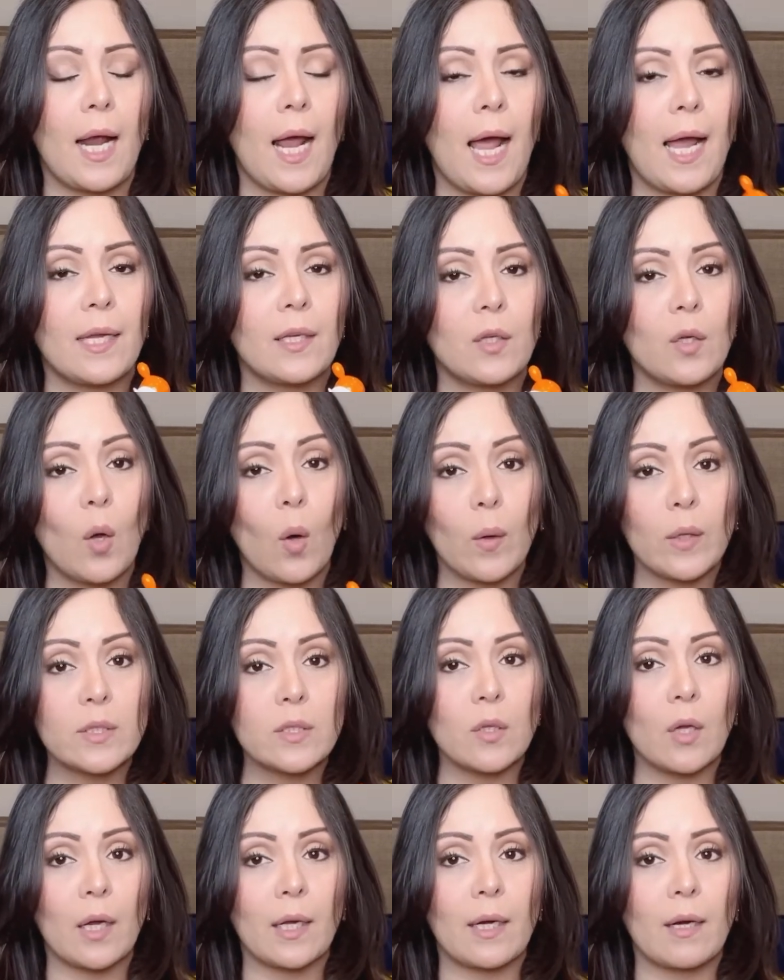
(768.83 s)
I know
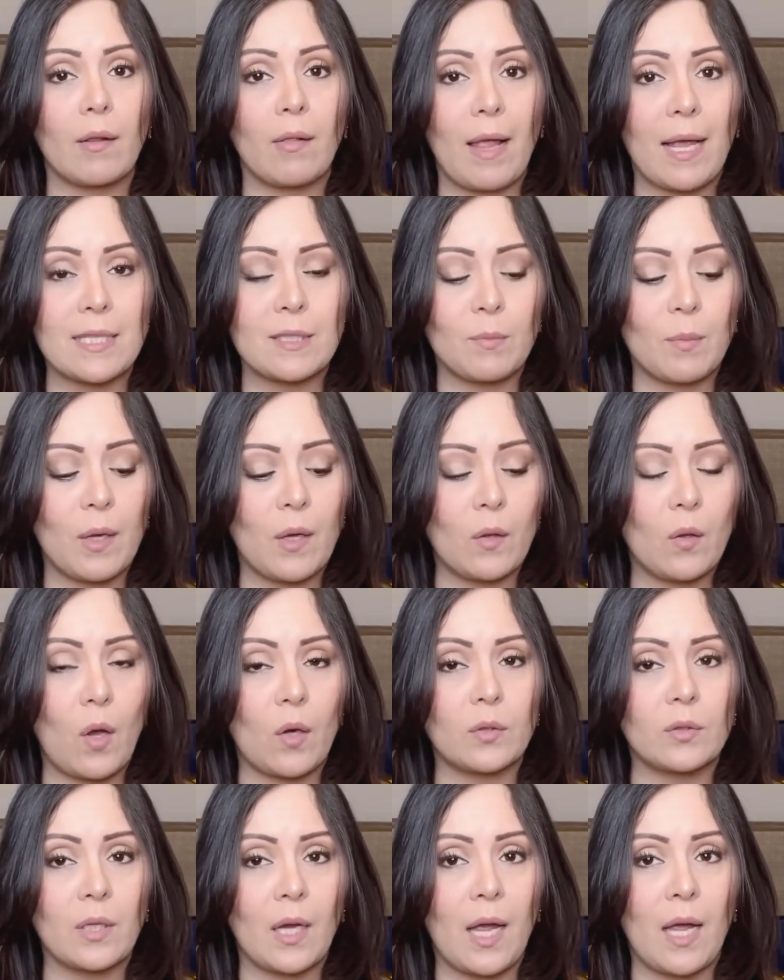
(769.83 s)
it's not going to last me a
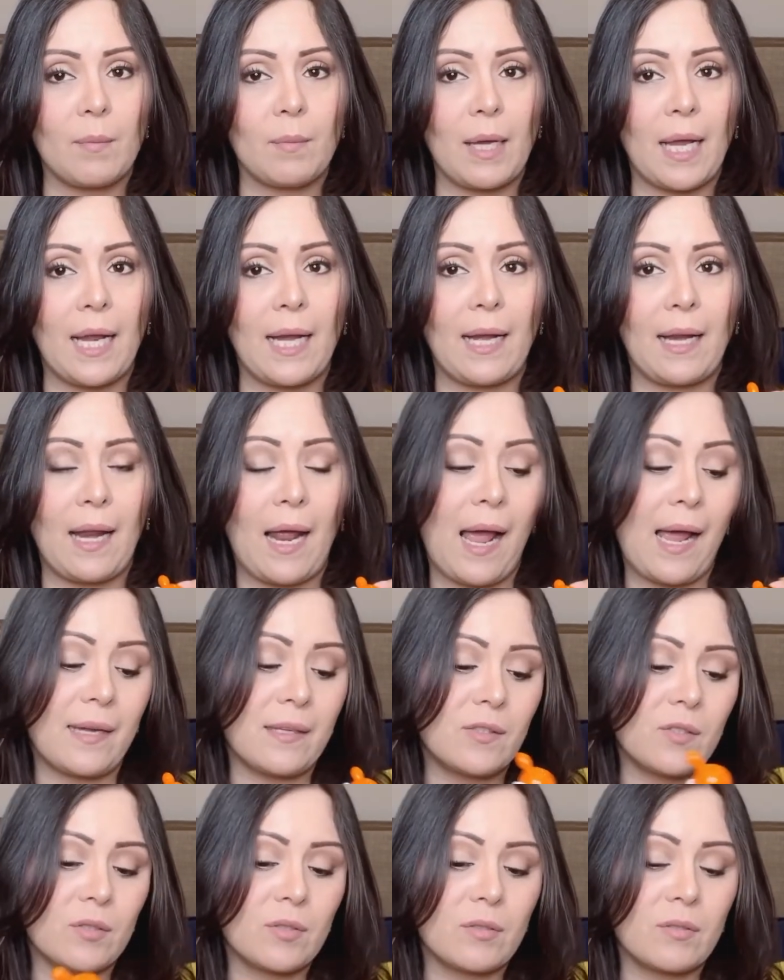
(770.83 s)
long time, and I
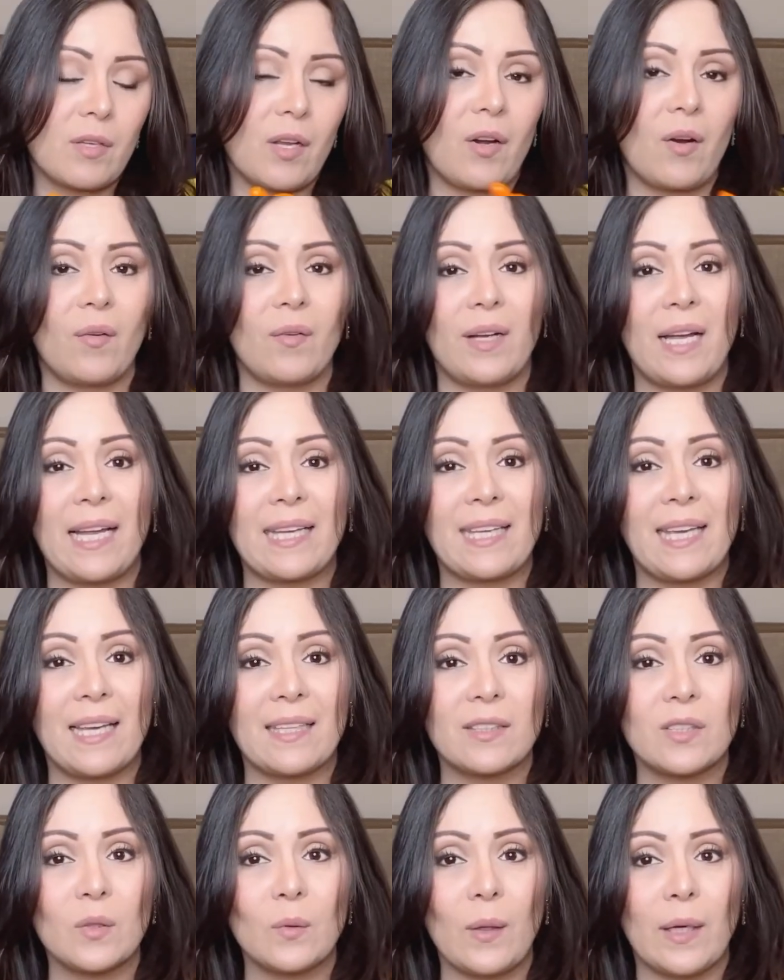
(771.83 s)
just, I
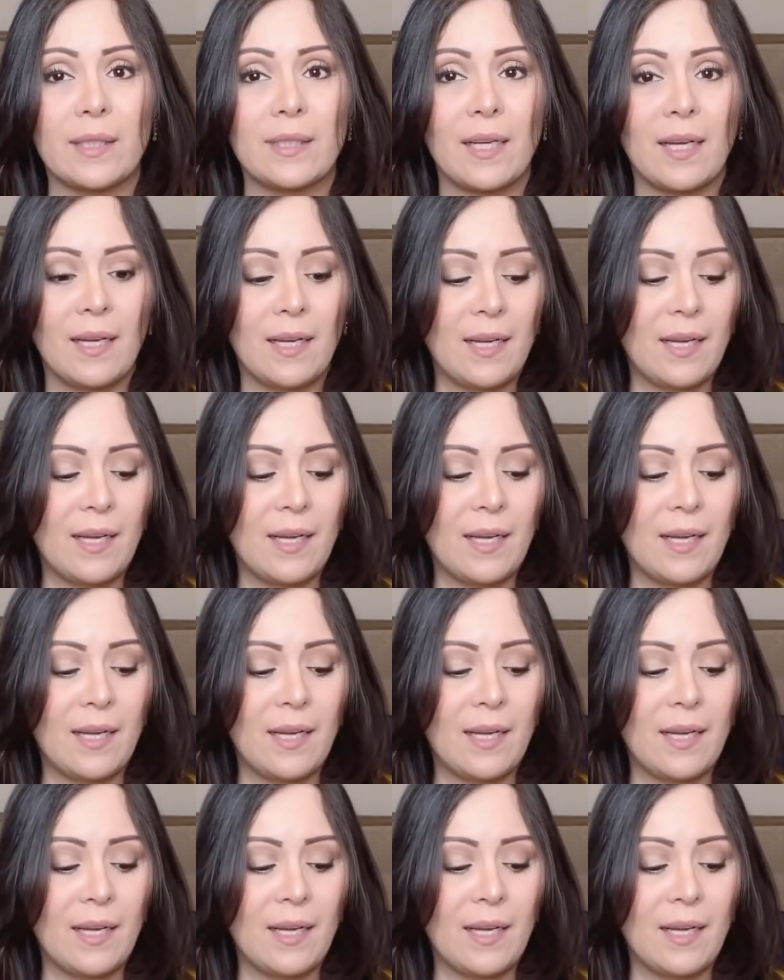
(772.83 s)
can't do it.